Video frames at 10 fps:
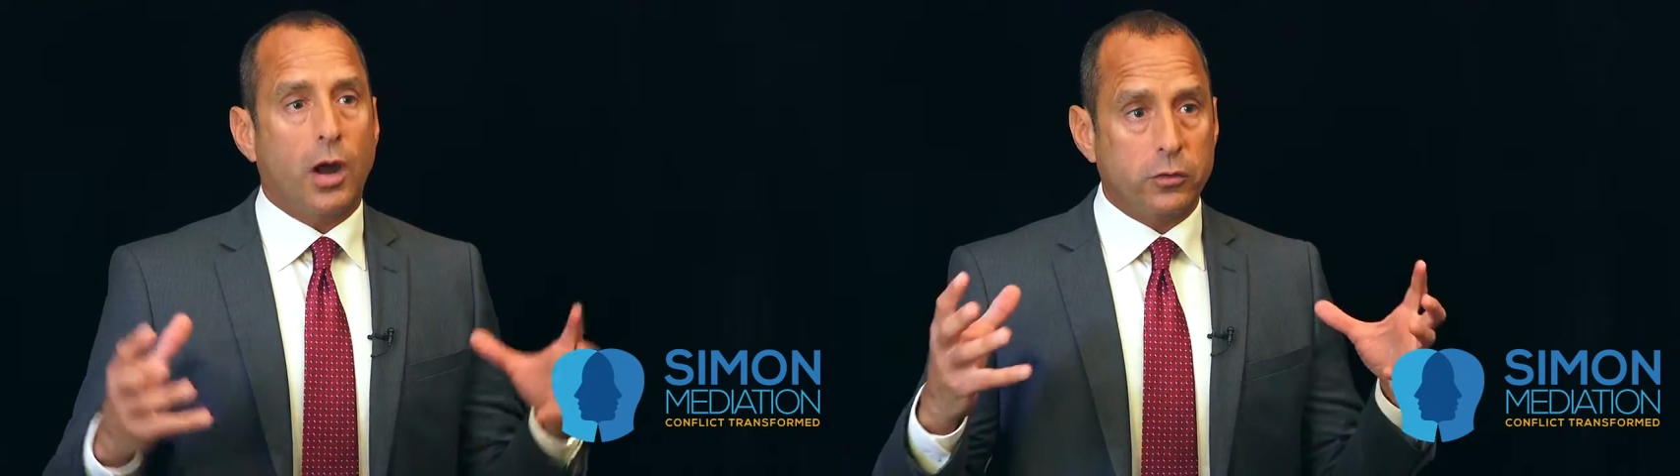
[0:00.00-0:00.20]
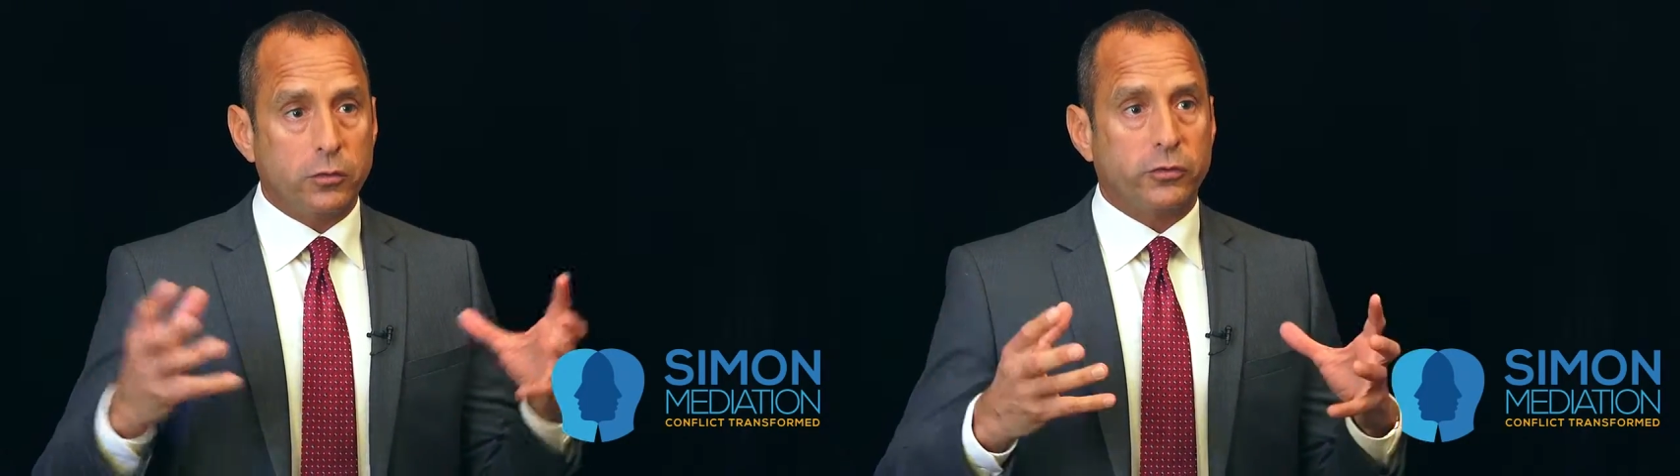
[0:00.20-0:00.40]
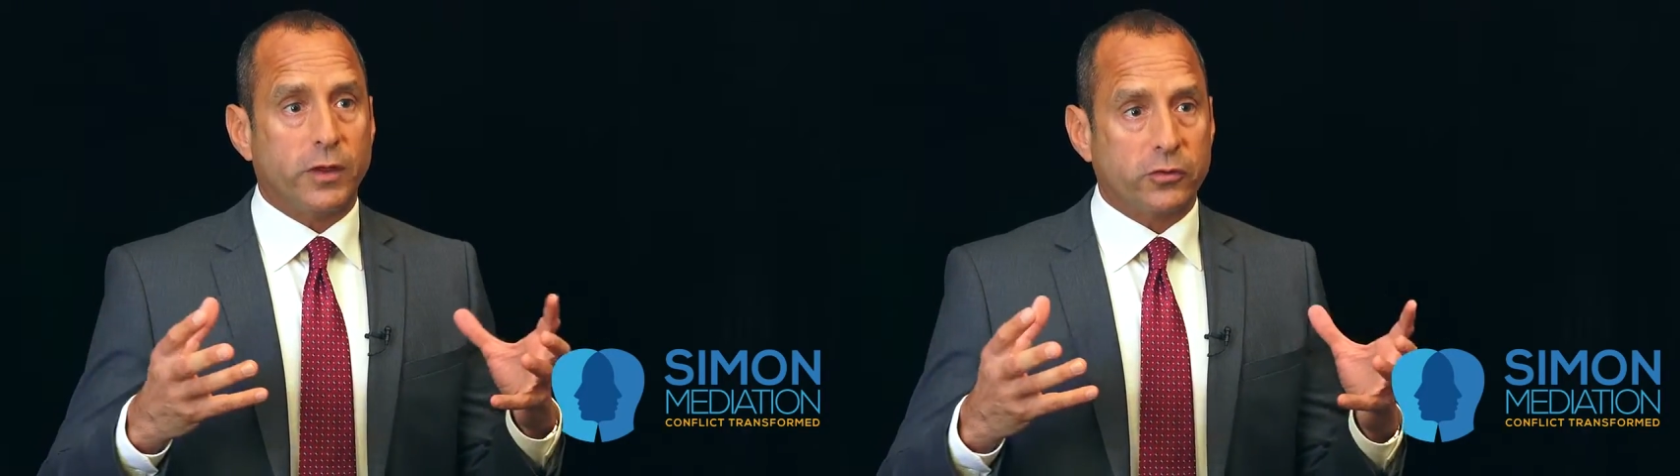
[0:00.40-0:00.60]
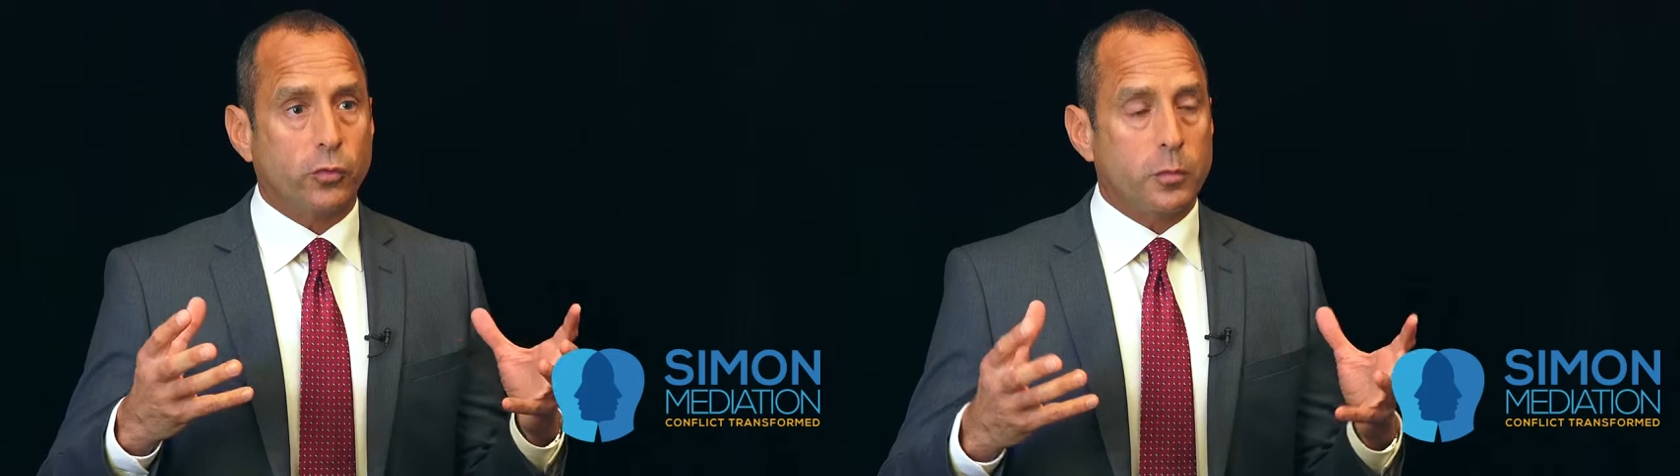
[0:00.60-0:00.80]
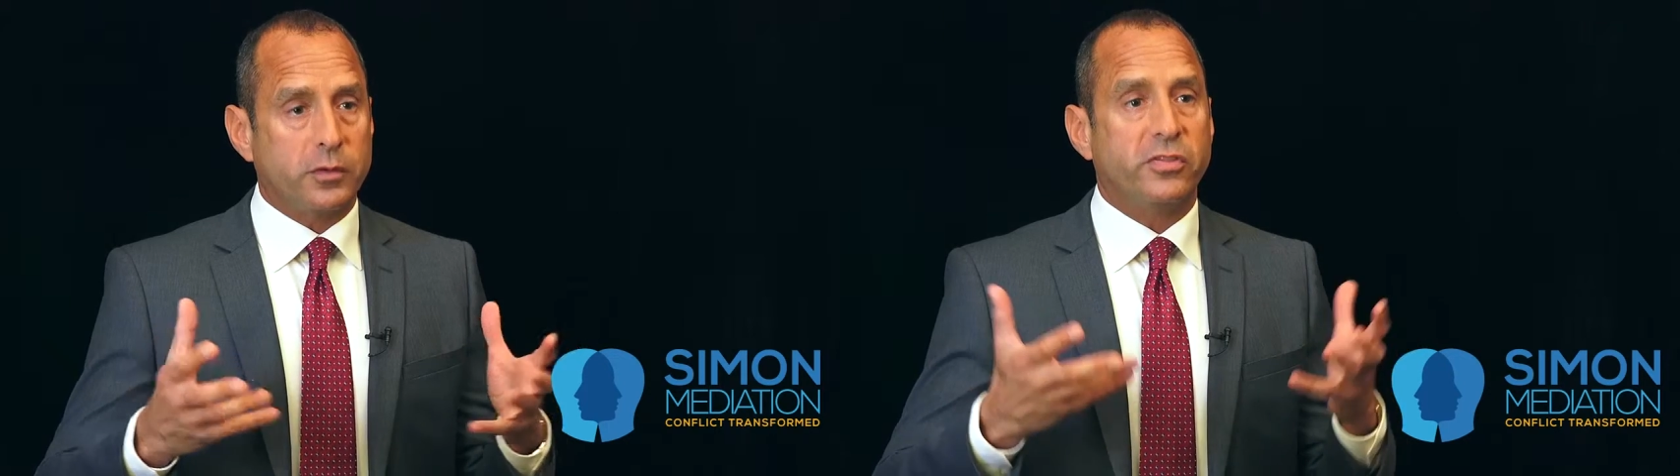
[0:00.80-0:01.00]
under the
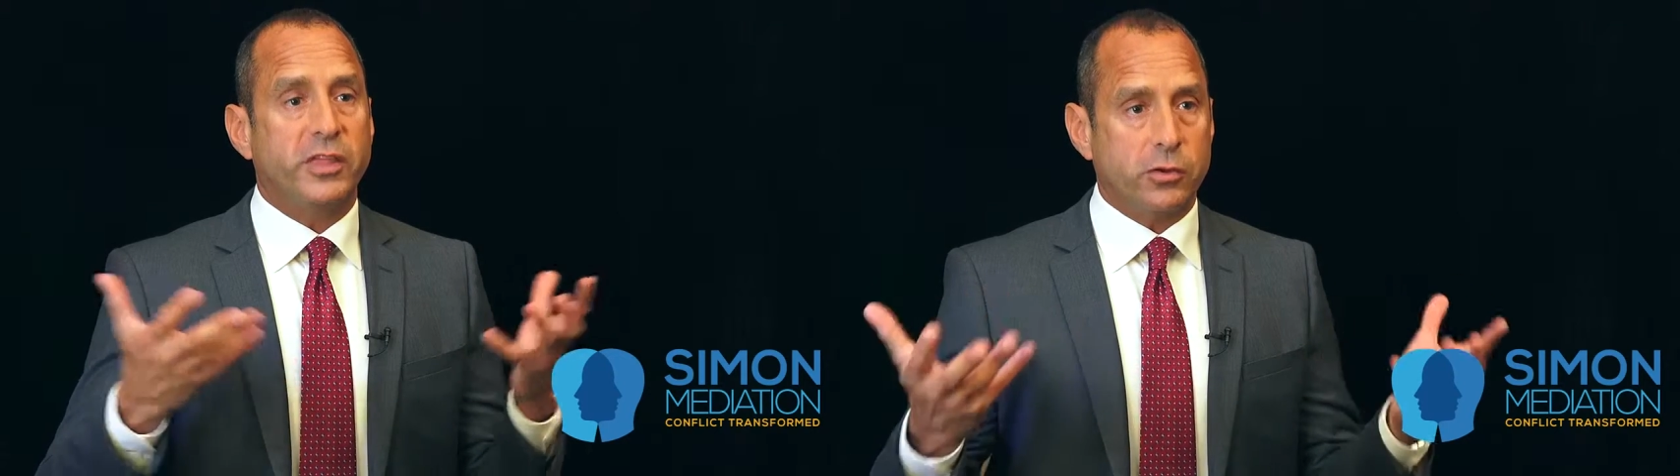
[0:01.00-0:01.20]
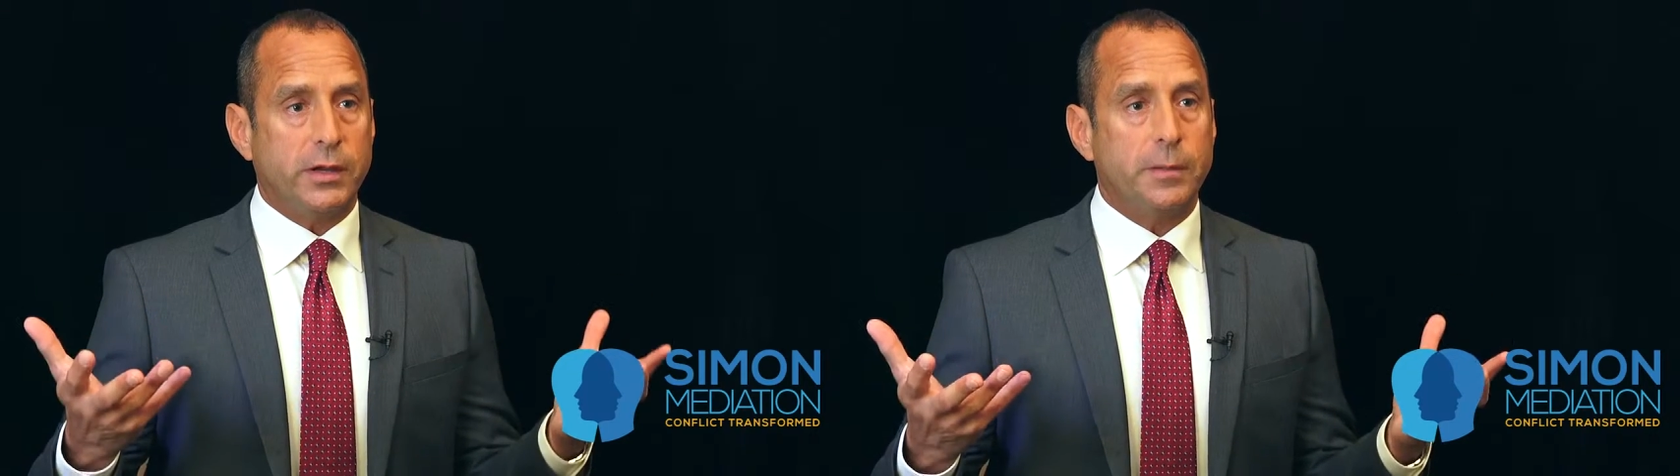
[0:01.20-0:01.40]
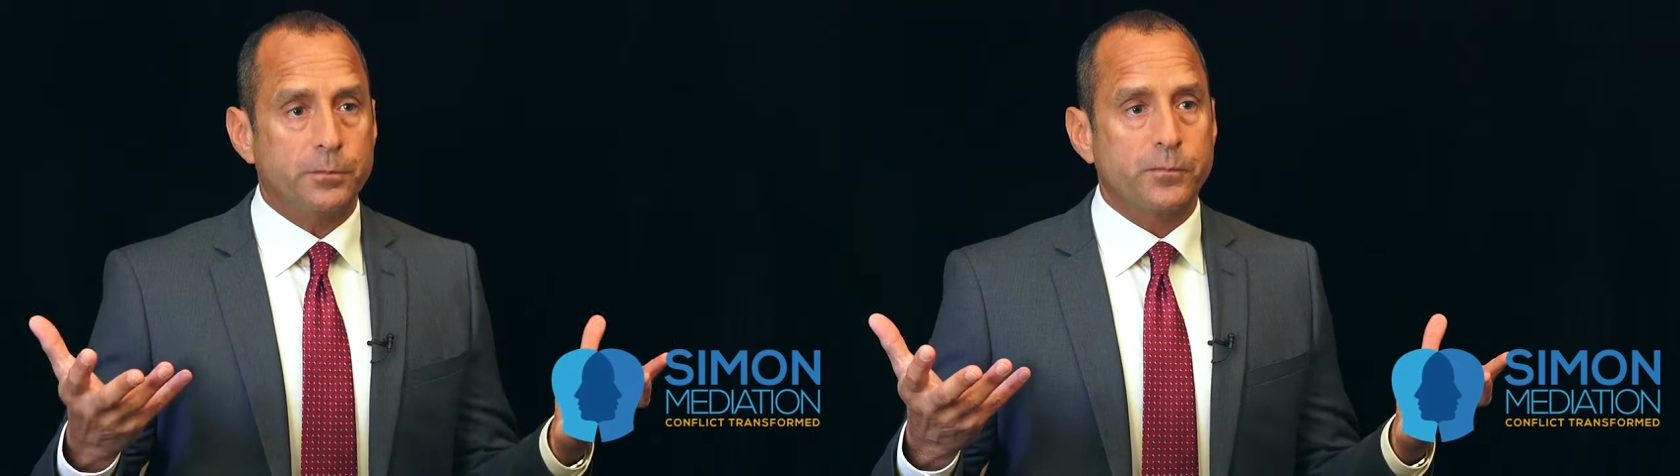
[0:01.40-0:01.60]
transformative theory.